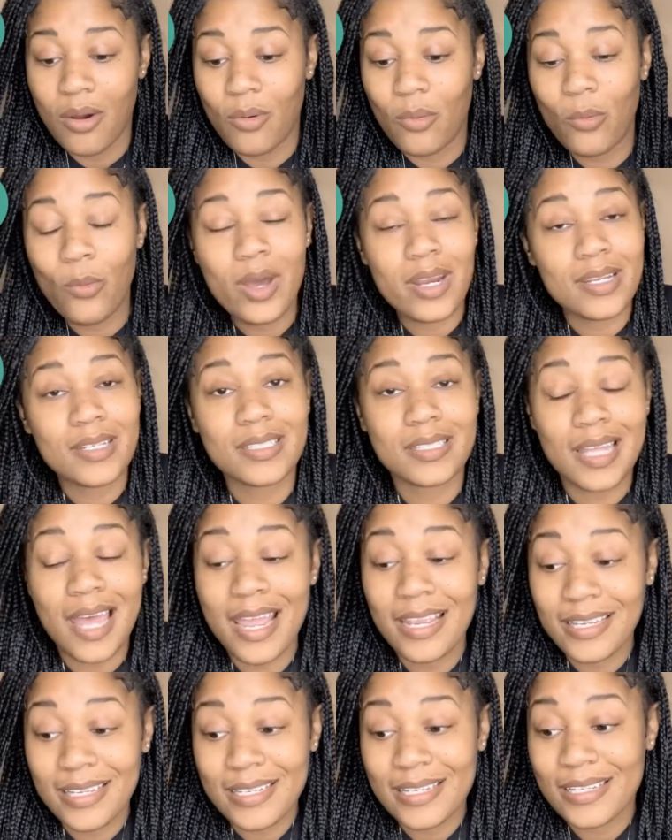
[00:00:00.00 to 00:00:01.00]
what it's
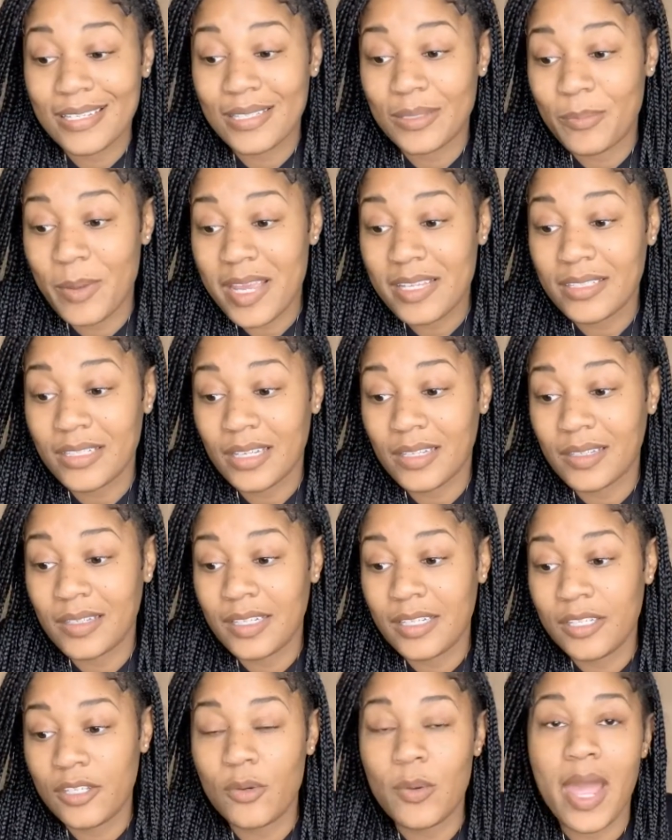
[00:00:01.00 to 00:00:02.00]
like is basically
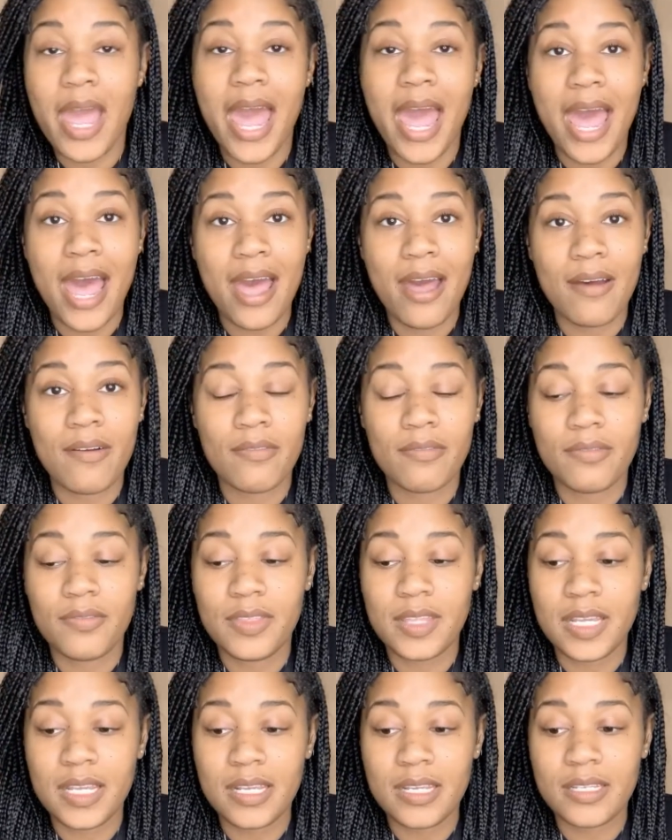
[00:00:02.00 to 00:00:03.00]
you have
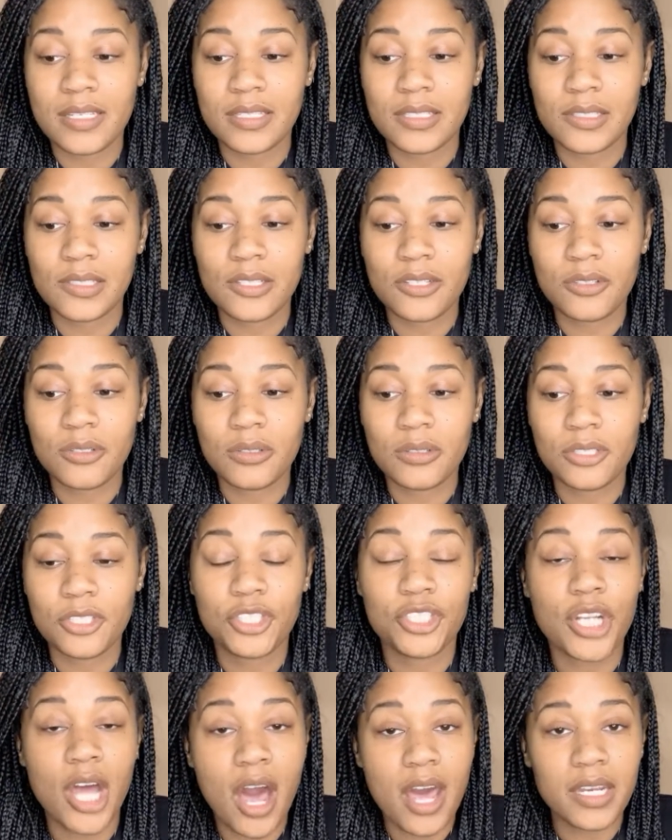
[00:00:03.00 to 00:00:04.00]
these little
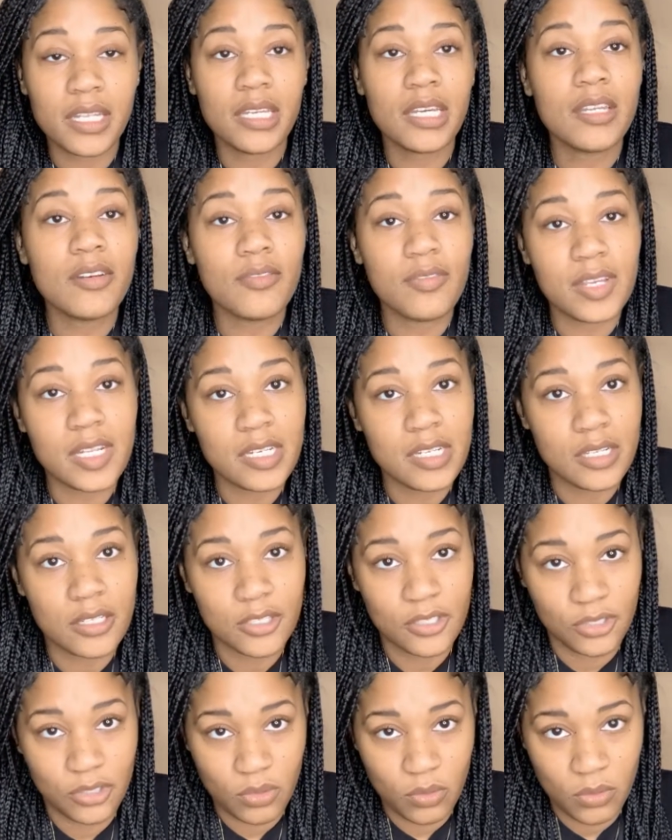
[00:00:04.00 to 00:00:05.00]
shoddy
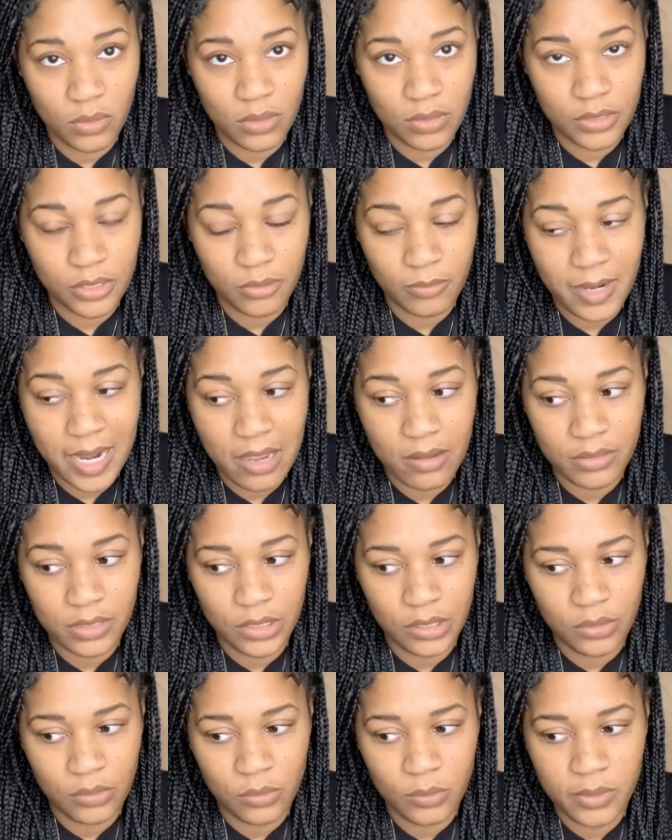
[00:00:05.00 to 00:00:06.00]
convenience stores around
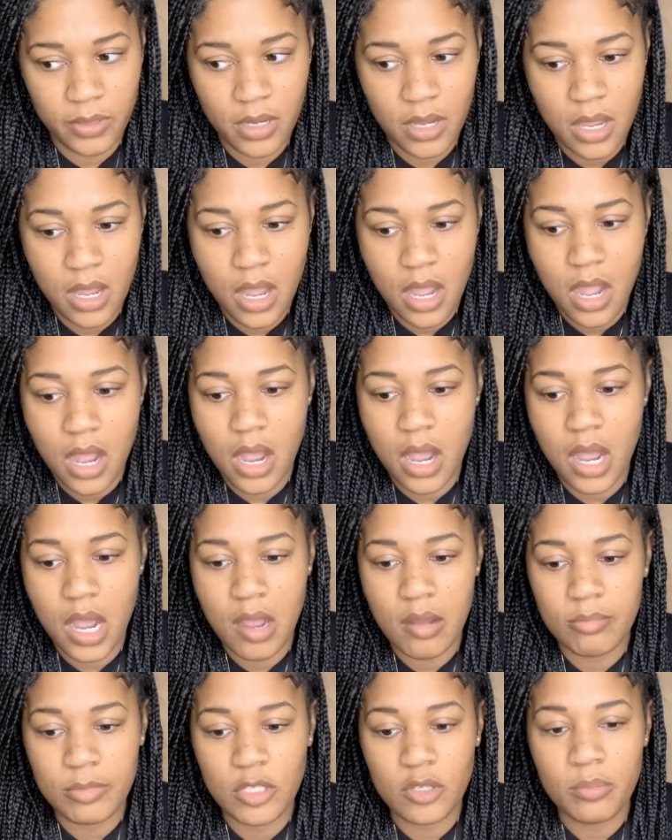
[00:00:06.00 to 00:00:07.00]
you.
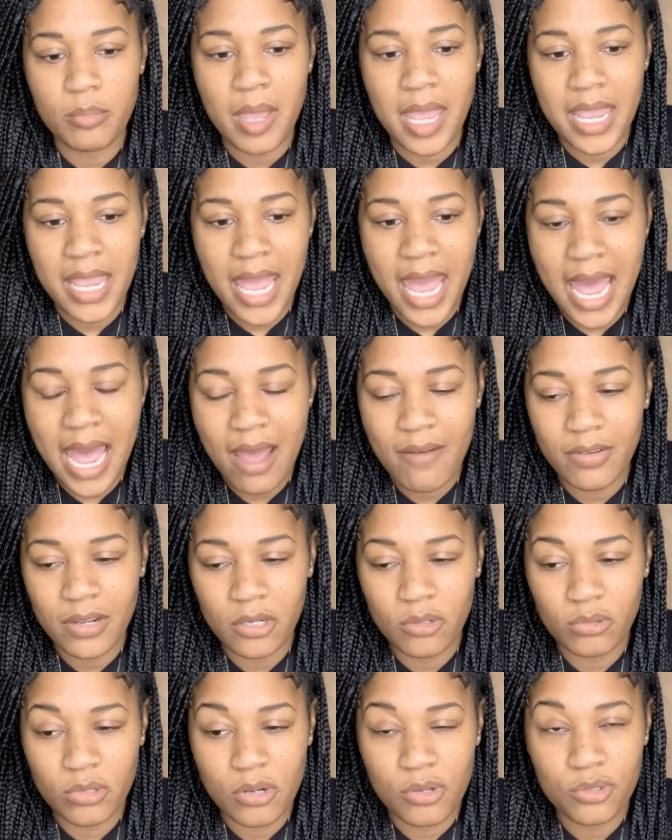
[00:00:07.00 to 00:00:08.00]
You may have a
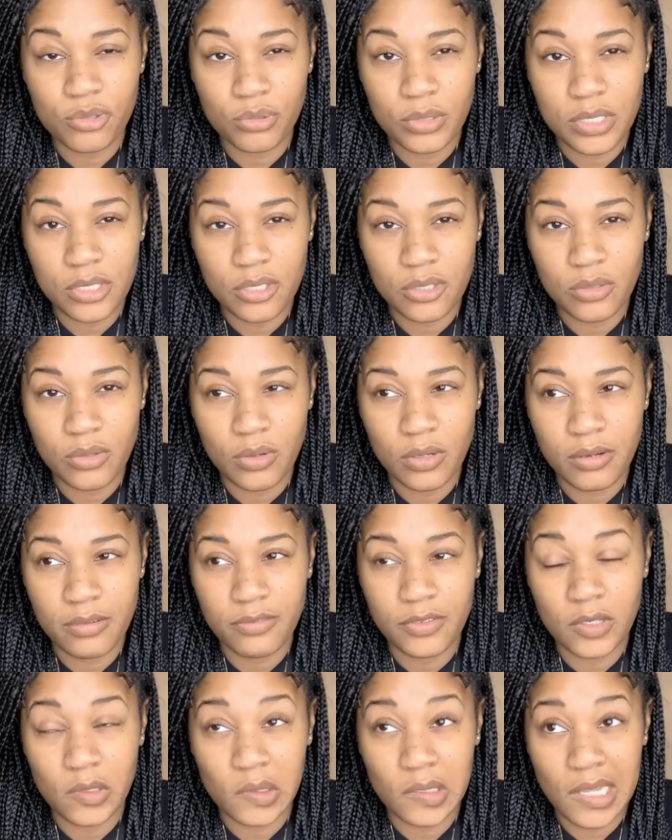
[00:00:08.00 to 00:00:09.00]
grocery store
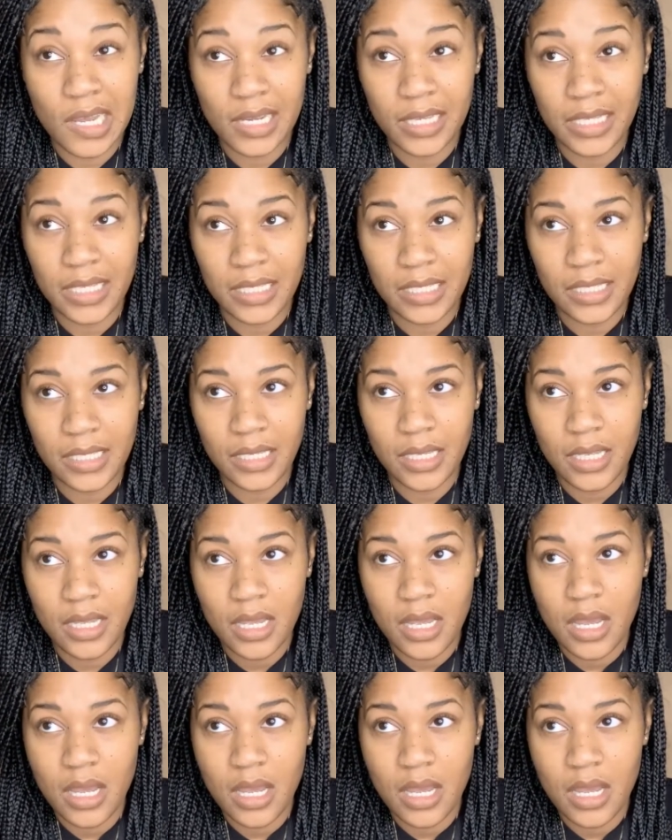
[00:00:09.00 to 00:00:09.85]
if you're lucky.